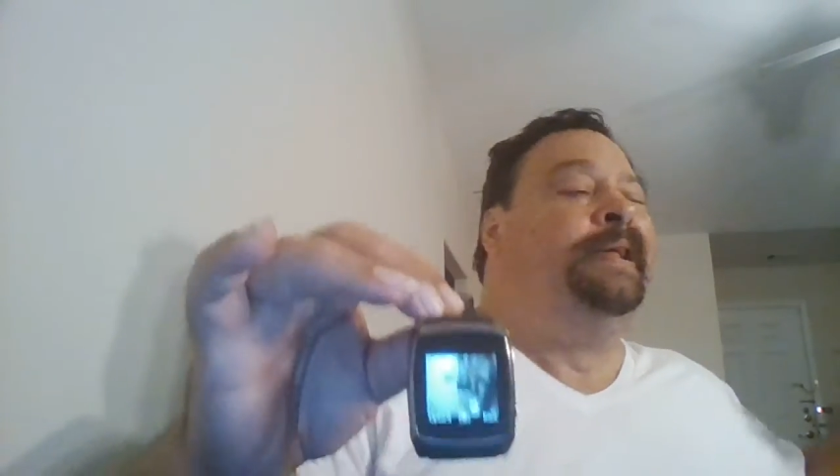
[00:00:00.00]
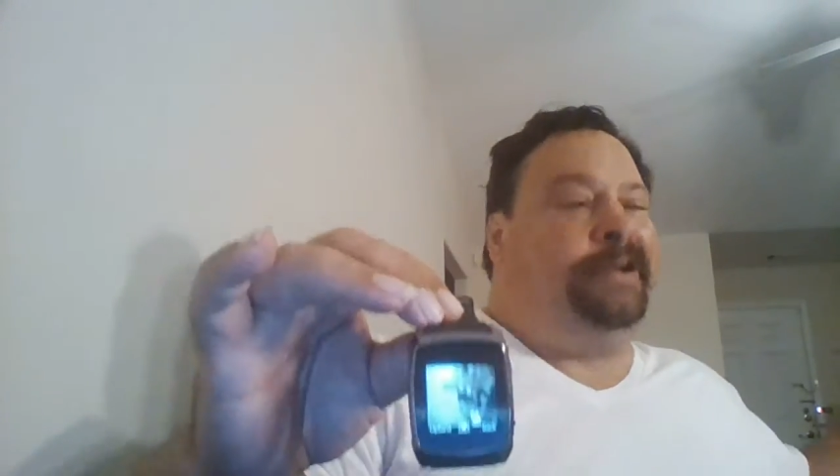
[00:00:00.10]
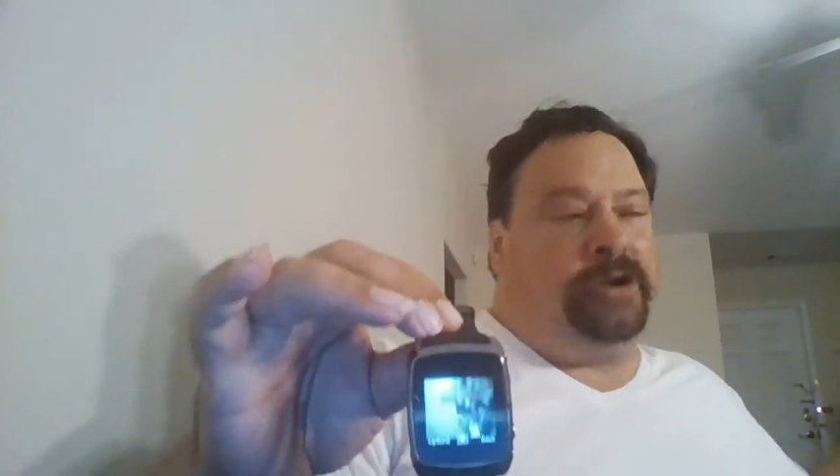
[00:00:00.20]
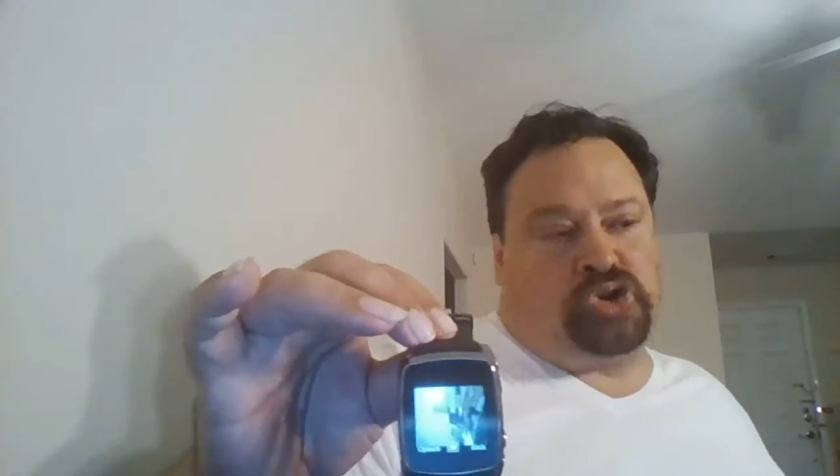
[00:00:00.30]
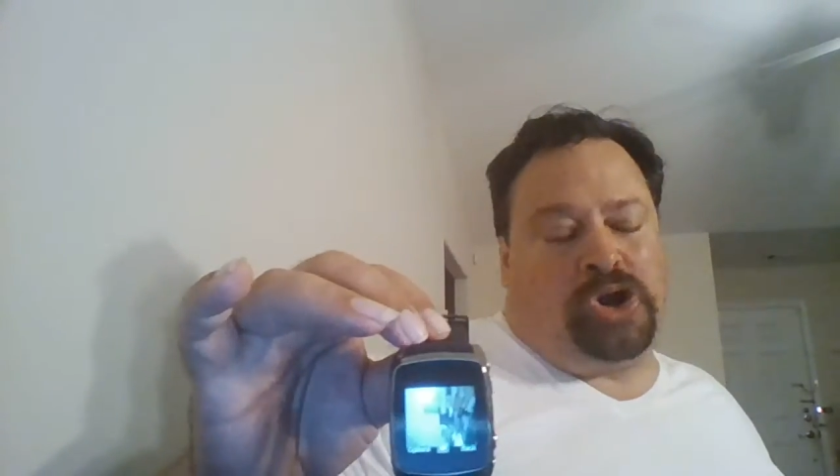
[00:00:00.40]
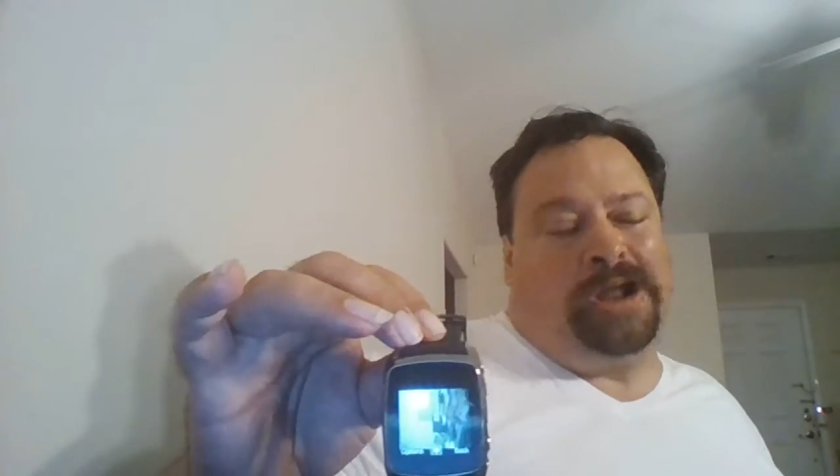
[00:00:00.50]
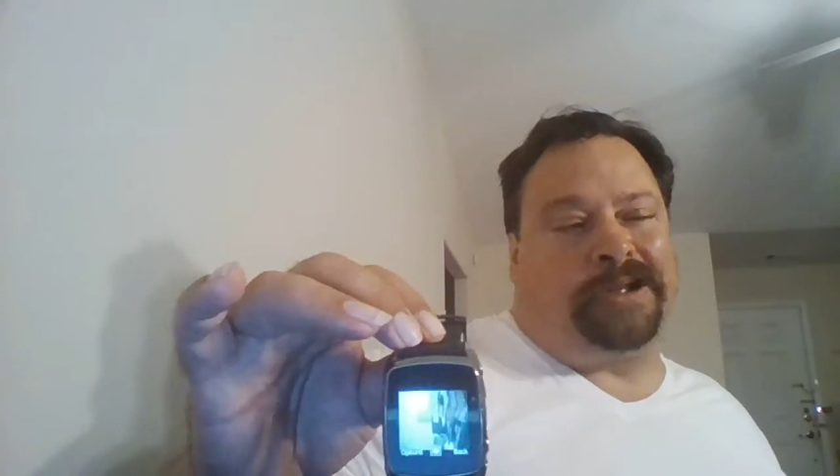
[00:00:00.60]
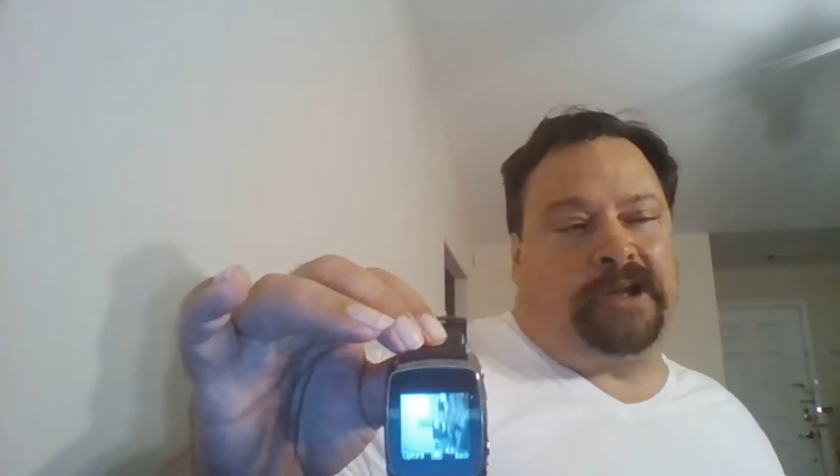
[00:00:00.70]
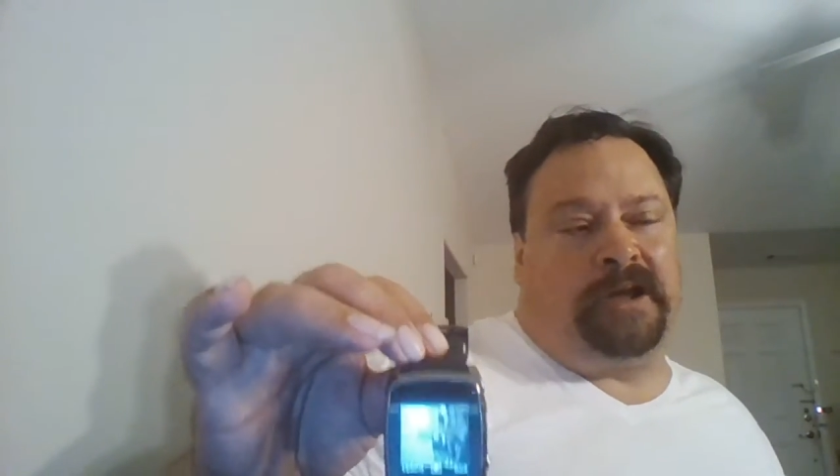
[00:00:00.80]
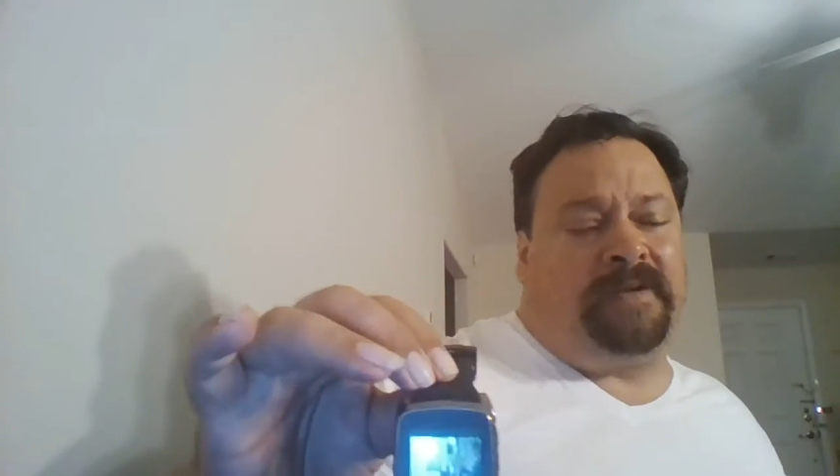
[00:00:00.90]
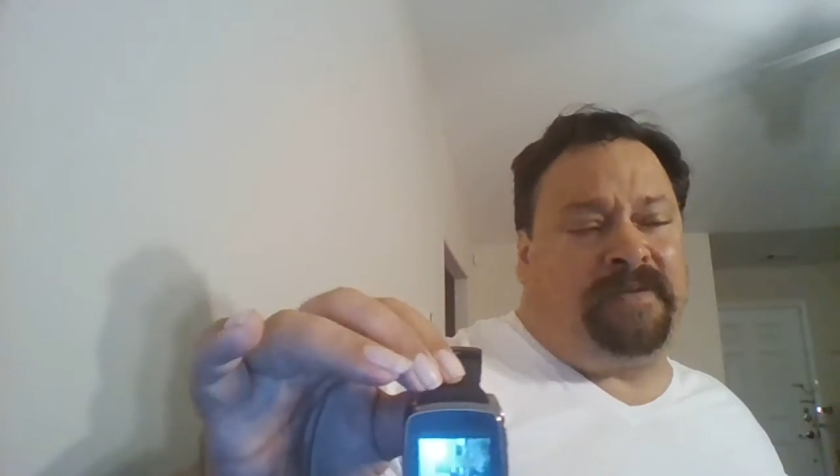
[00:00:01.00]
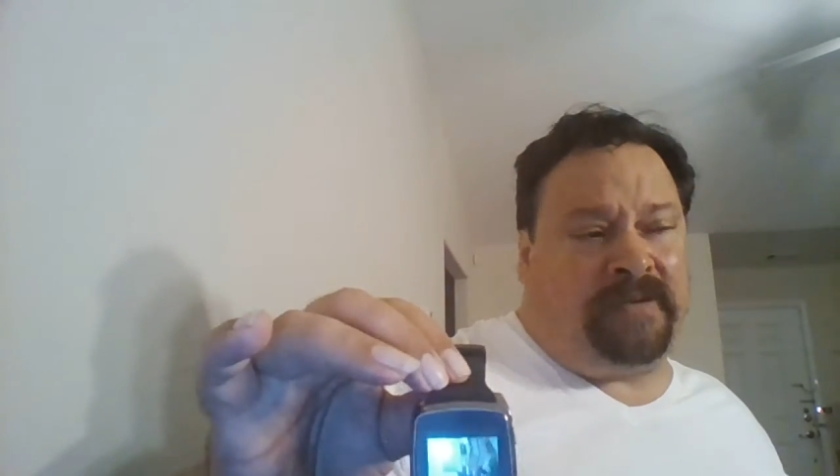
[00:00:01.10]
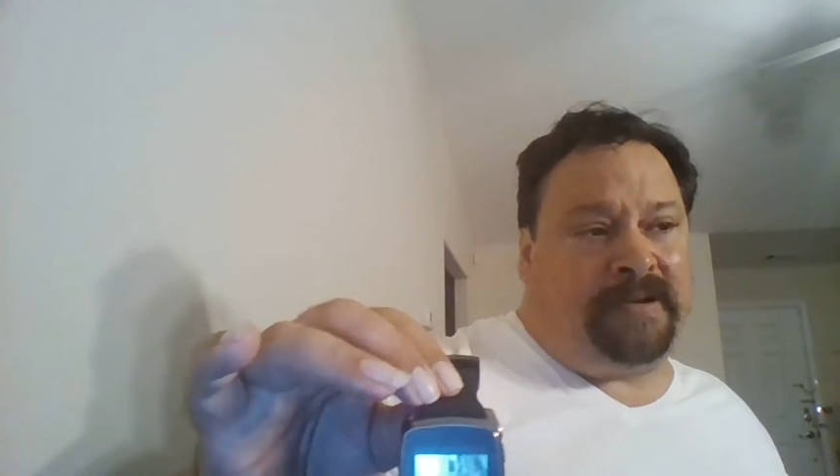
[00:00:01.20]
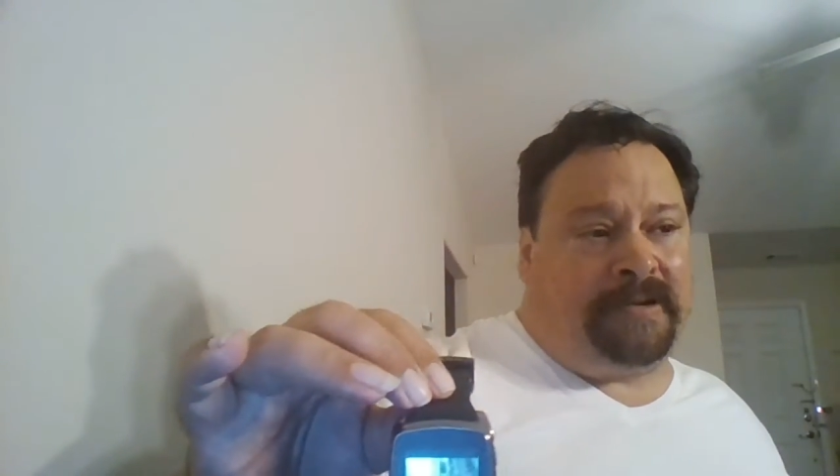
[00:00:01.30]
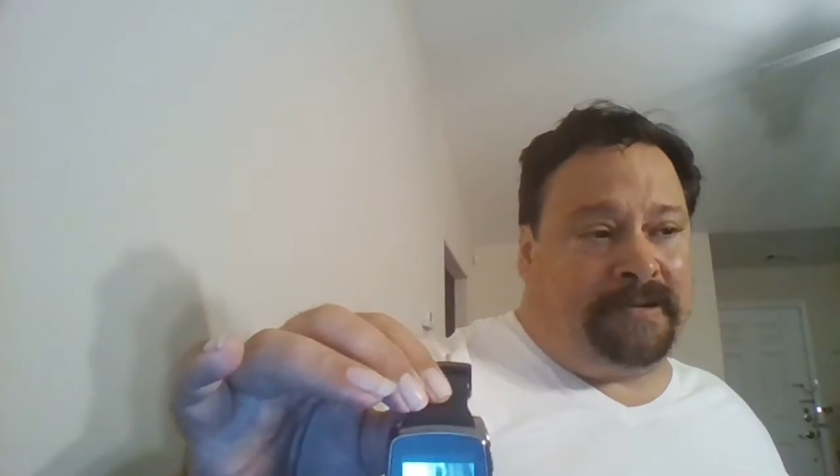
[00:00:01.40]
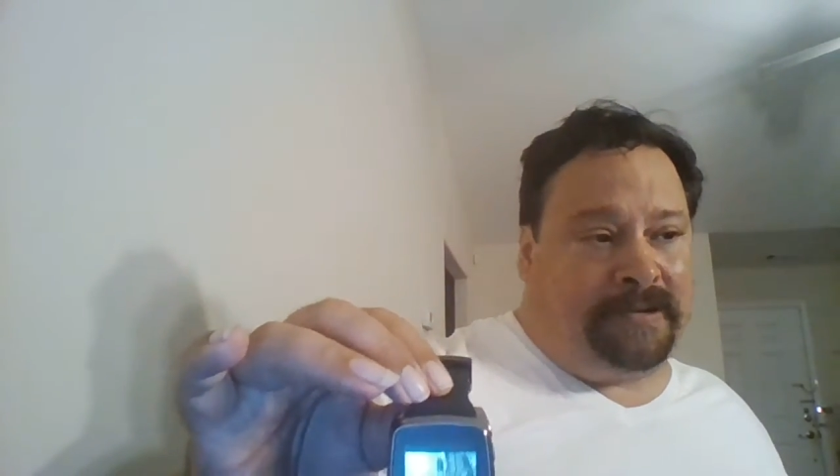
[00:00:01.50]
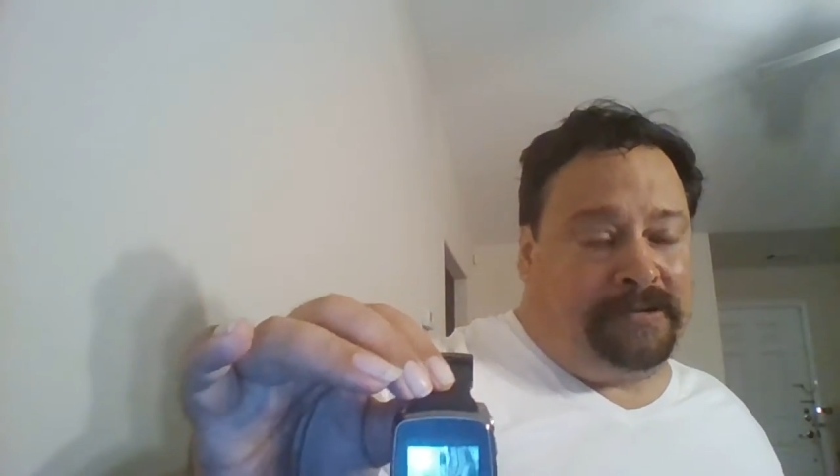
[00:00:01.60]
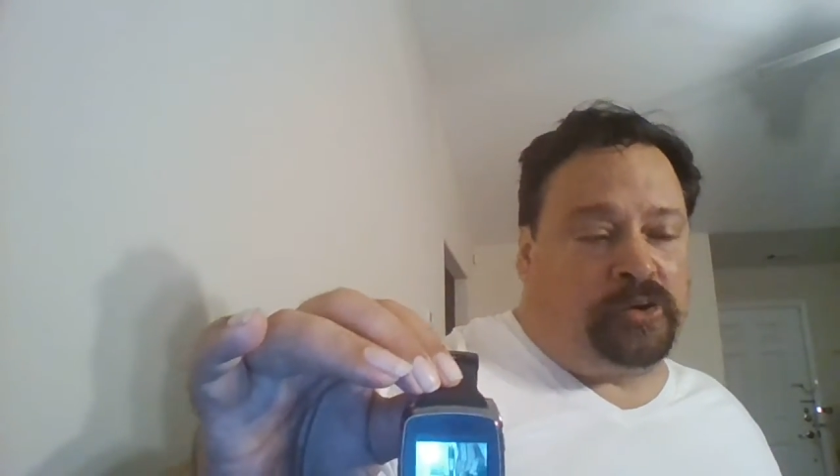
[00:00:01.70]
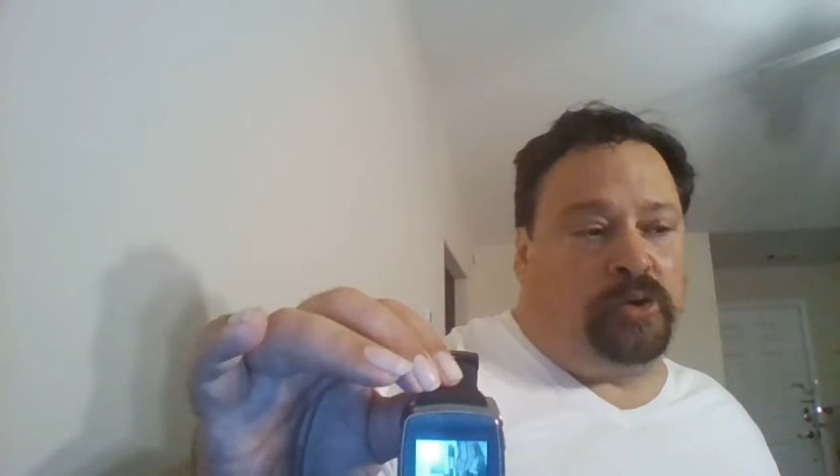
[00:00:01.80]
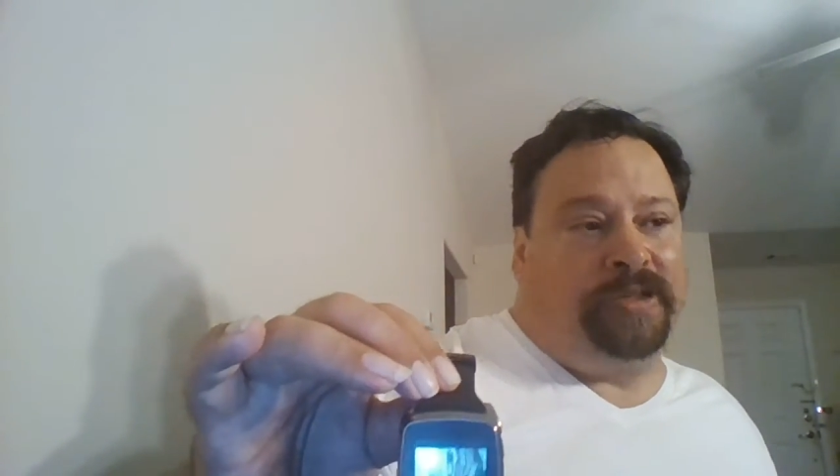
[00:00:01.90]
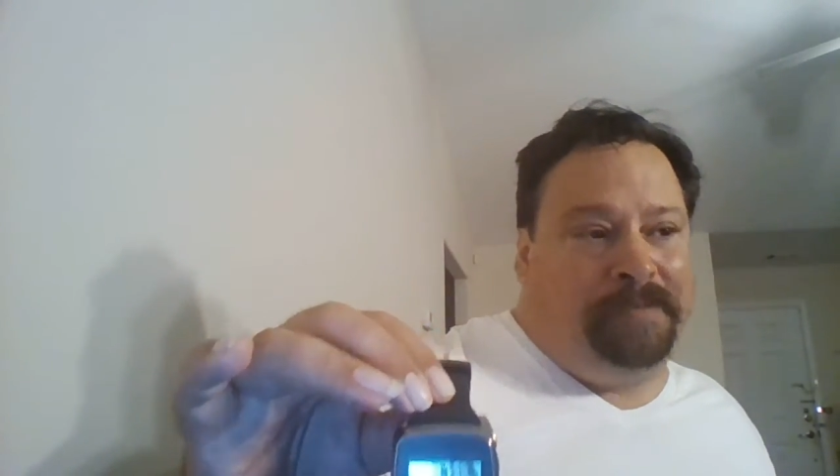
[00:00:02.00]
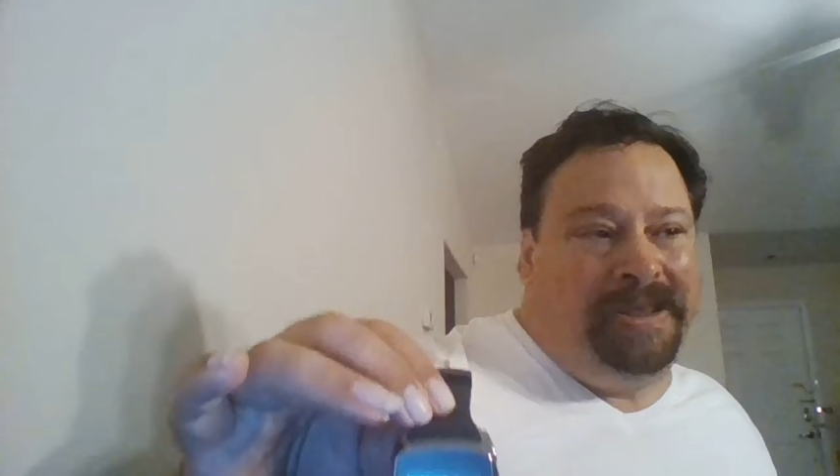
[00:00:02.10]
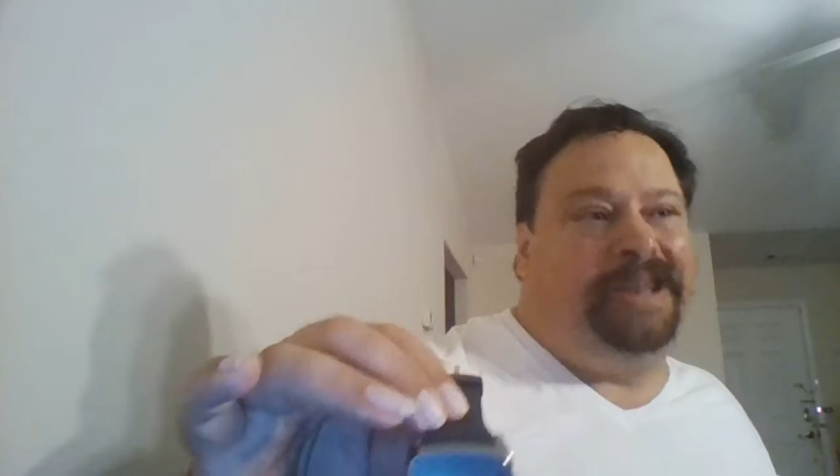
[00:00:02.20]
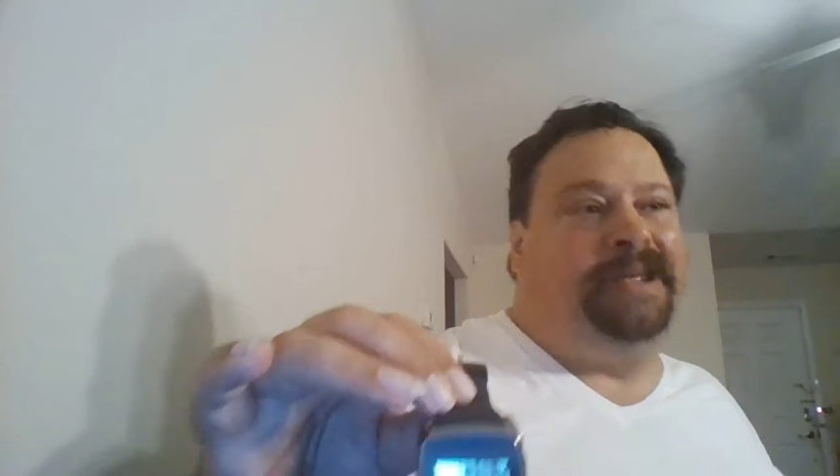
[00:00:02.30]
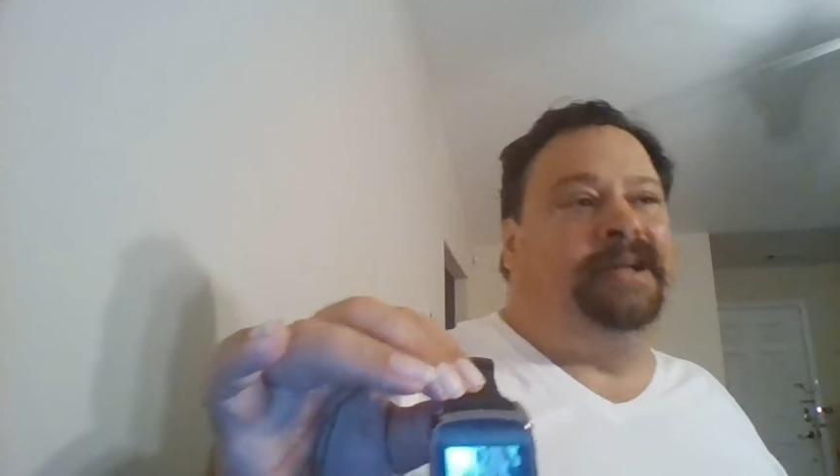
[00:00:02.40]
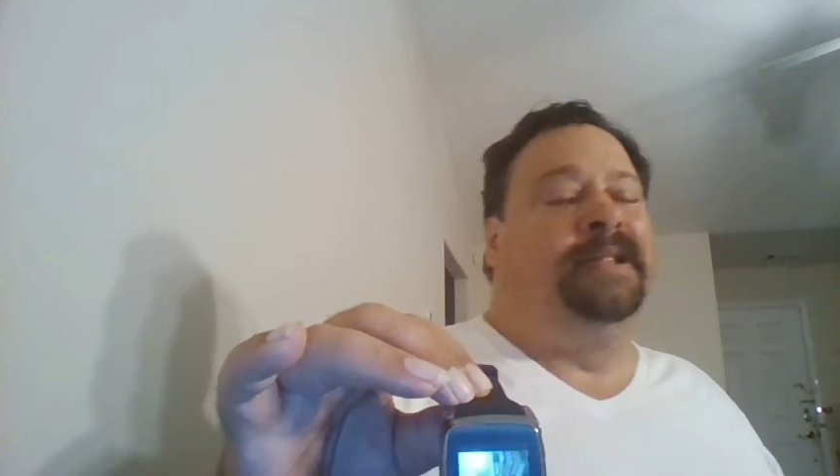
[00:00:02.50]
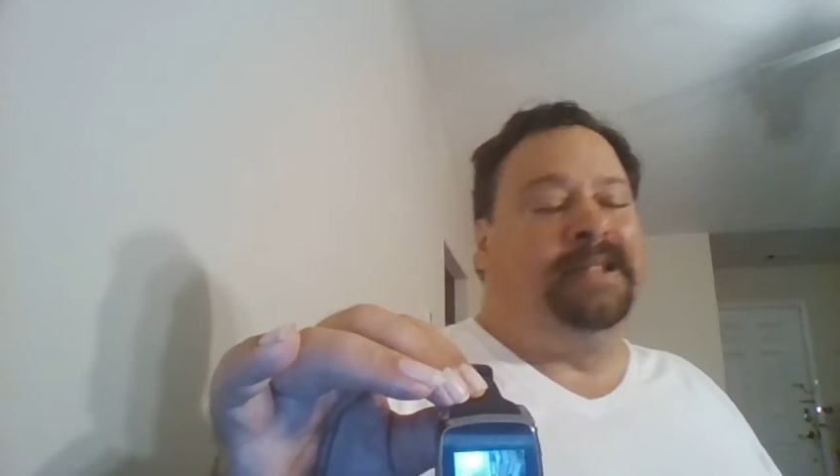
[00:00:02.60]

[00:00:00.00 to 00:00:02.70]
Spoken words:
You're trying to control the media